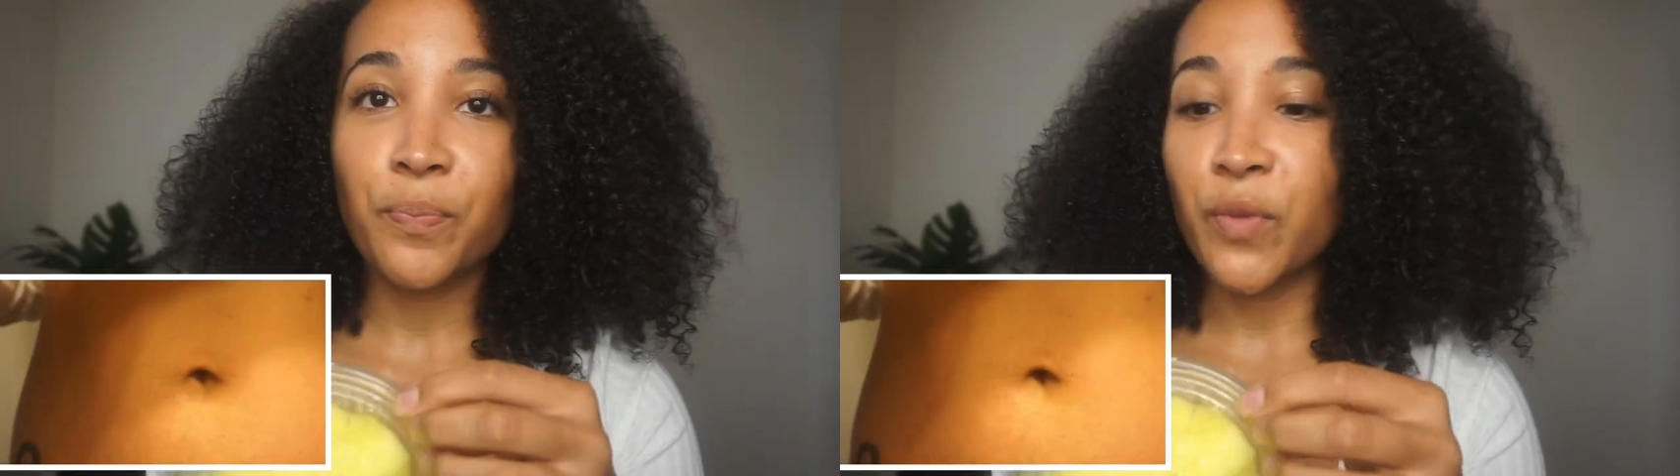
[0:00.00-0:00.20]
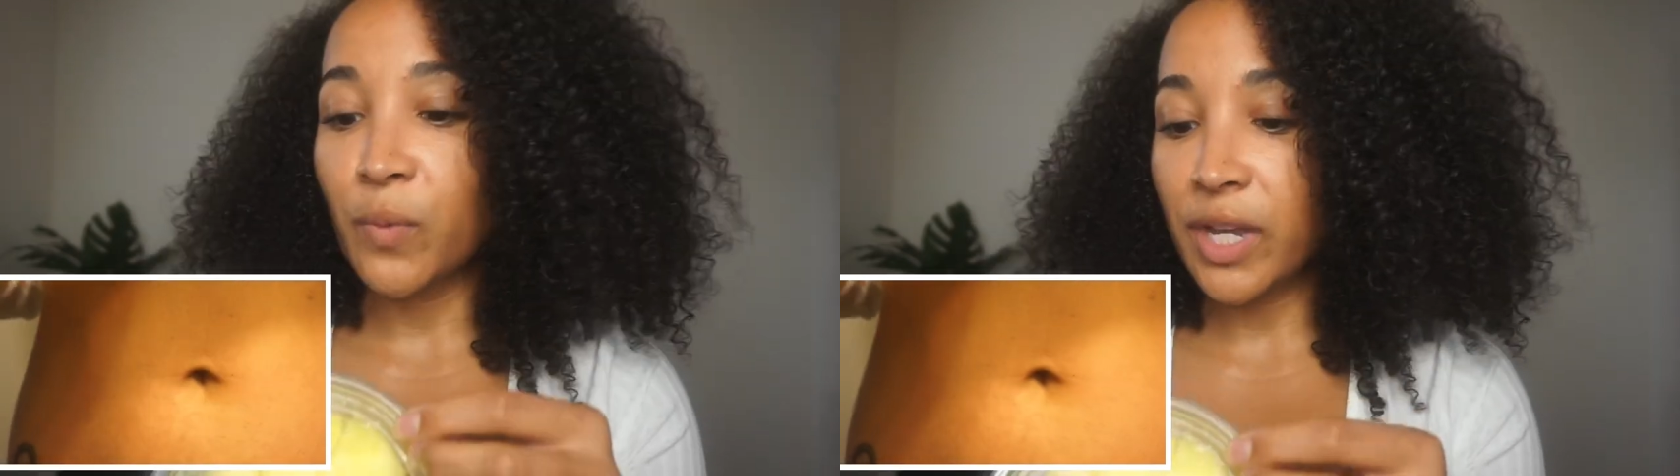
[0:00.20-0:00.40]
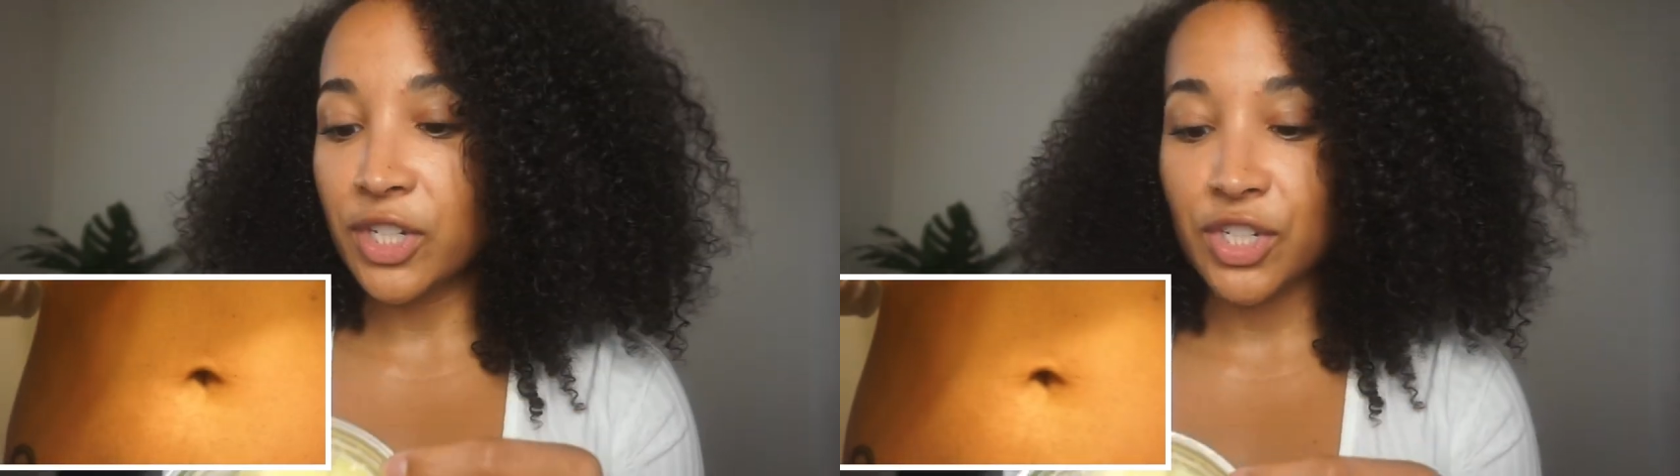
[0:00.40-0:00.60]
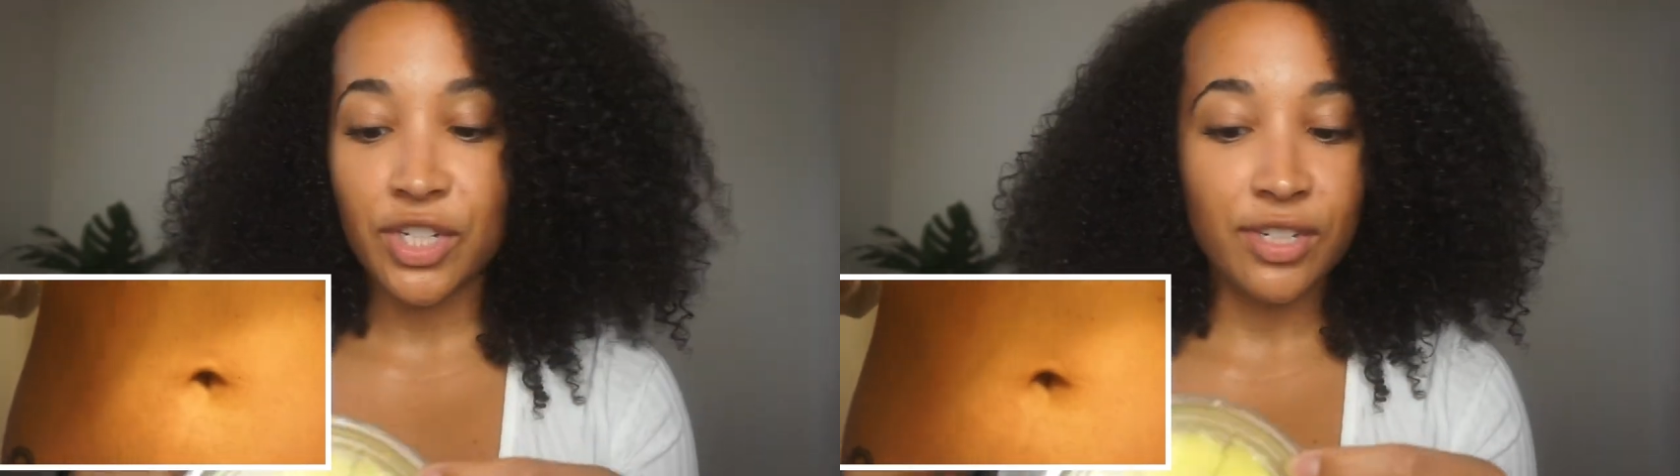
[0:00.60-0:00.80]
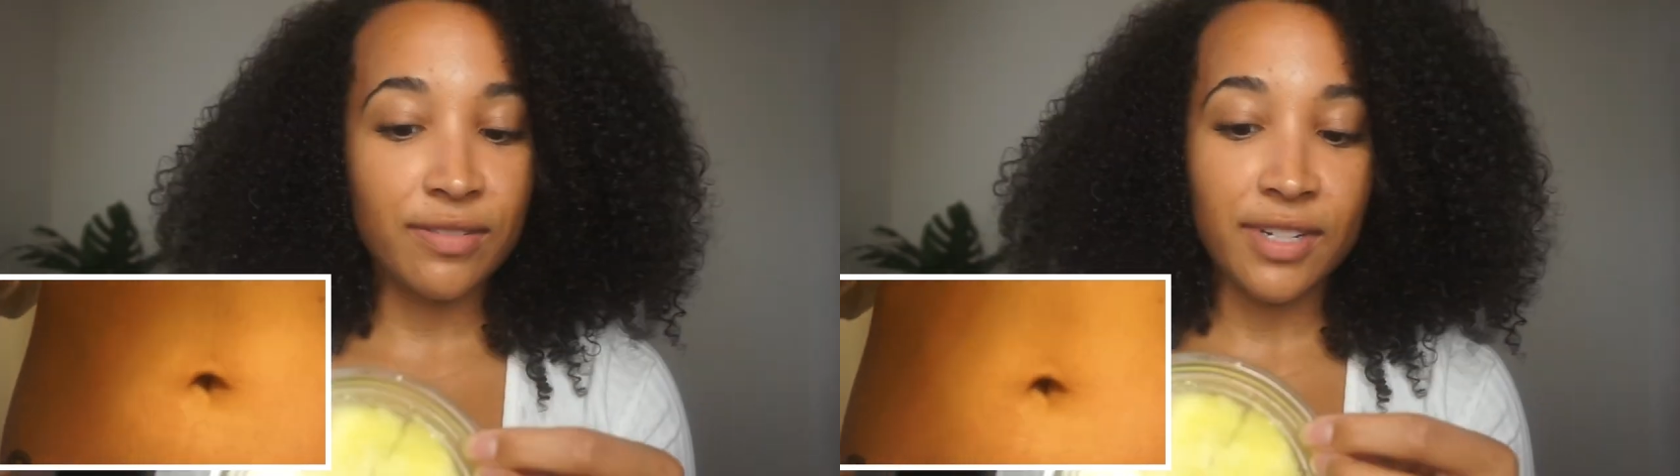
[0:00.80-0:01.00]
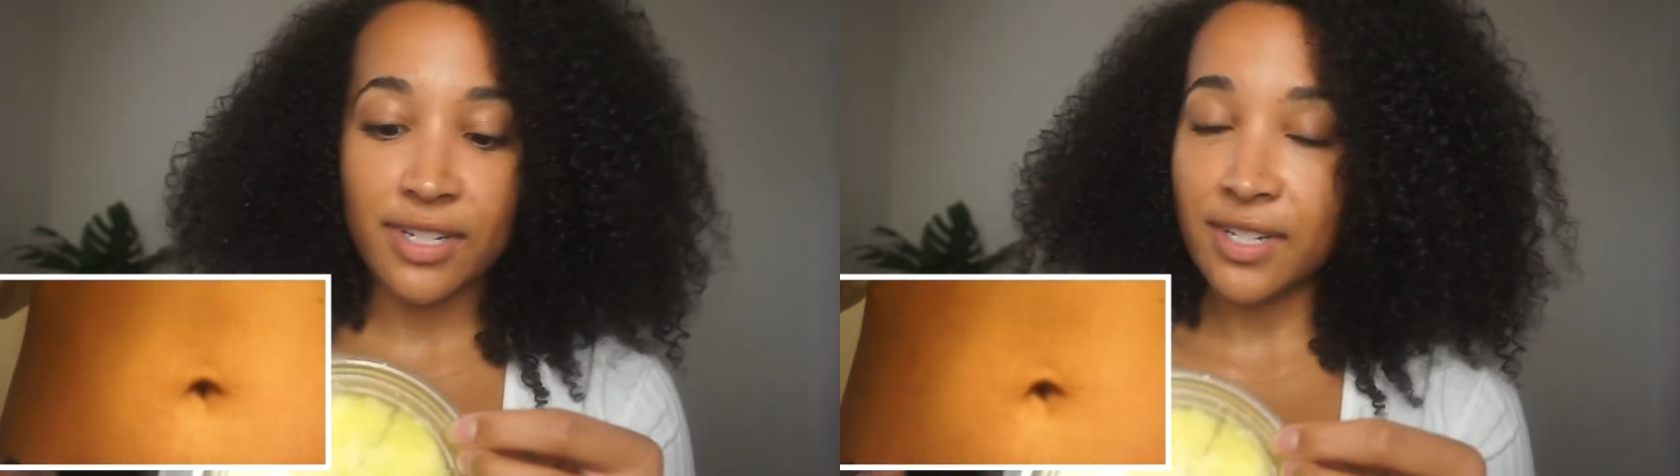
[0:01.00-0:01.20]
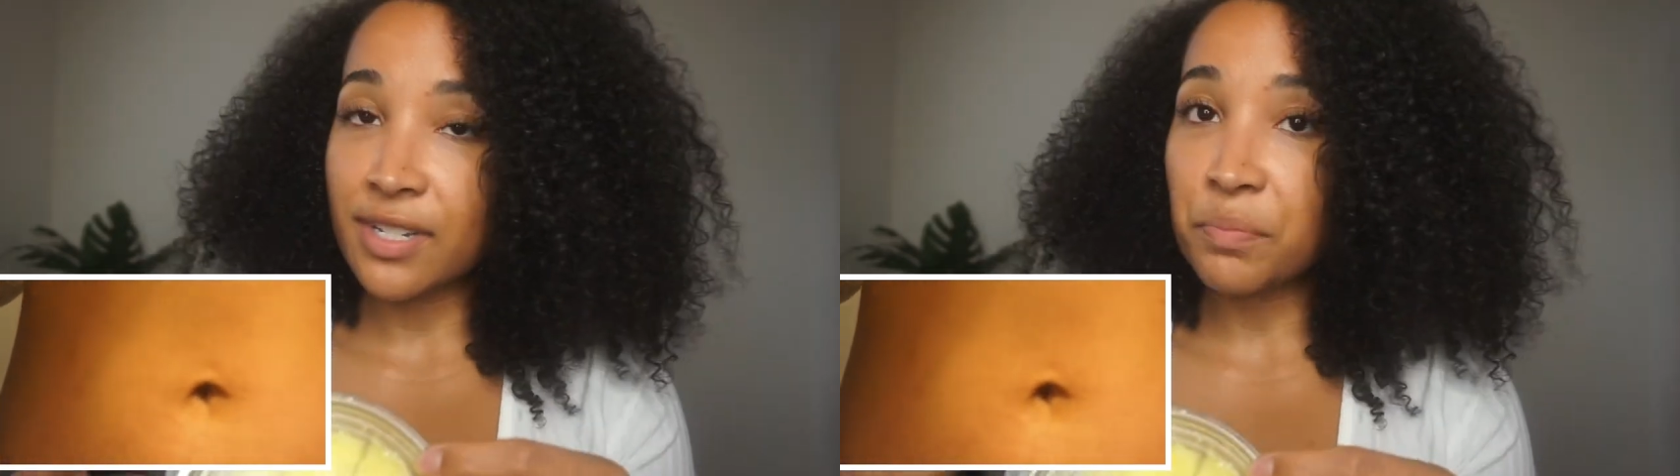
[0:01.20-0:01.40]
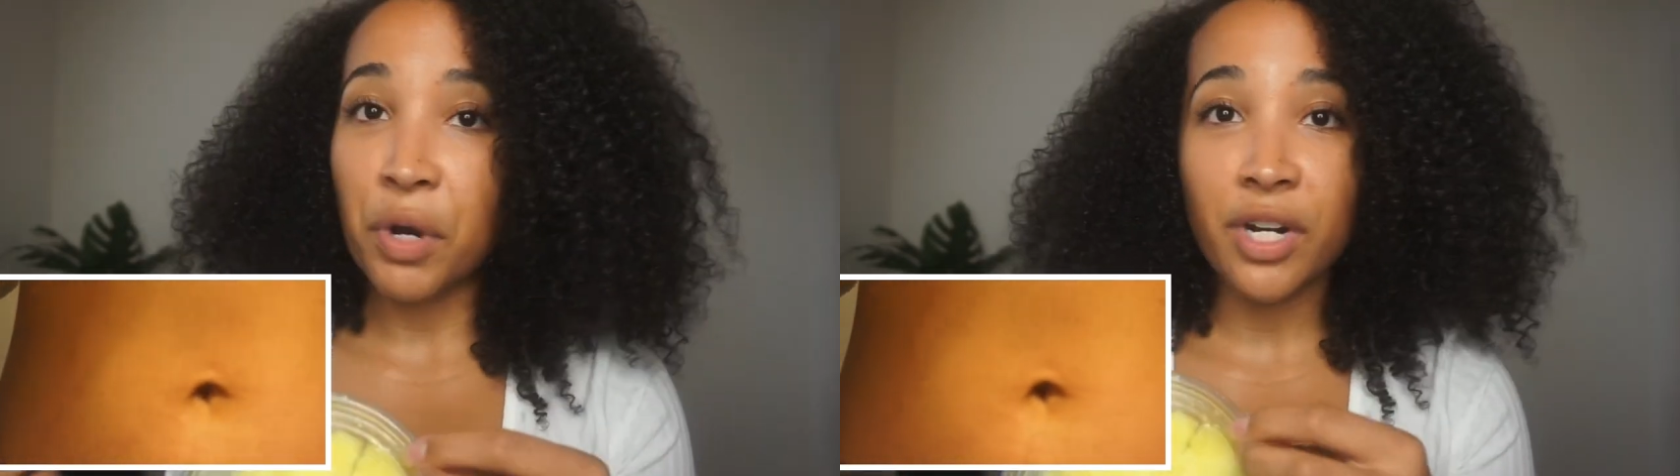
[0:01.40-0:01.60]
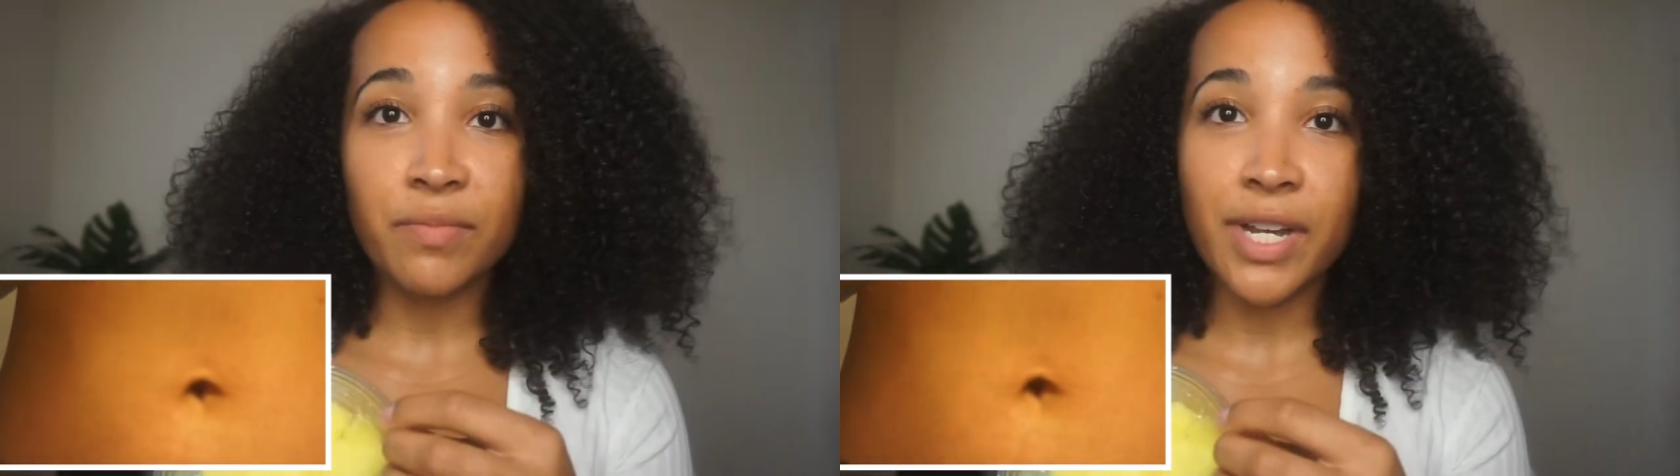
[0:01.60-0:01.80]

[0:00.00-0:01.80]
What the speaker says: which this is a part of